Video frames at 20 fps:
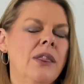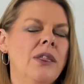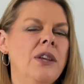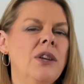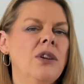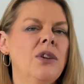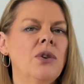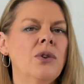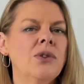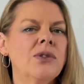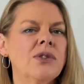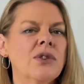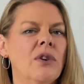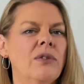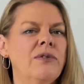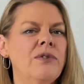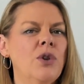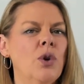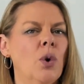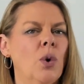The use
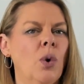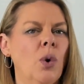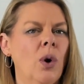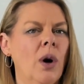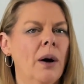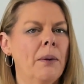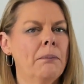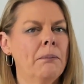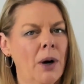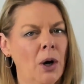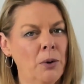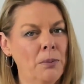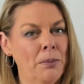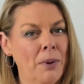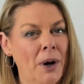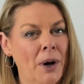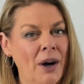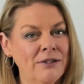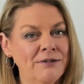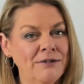of your
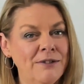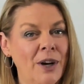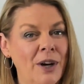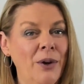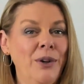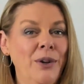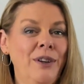mobile phone,